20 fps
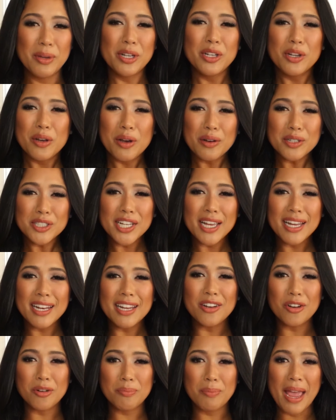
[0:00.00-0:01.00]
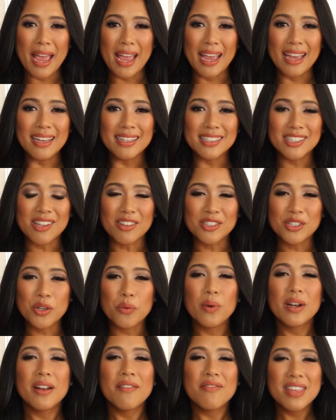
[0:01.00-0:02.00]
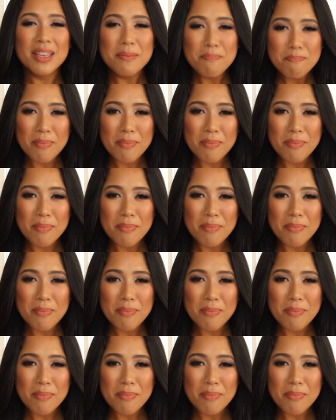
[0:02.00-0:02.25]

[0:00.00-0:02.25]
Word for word: But negotiating your pay is also one of the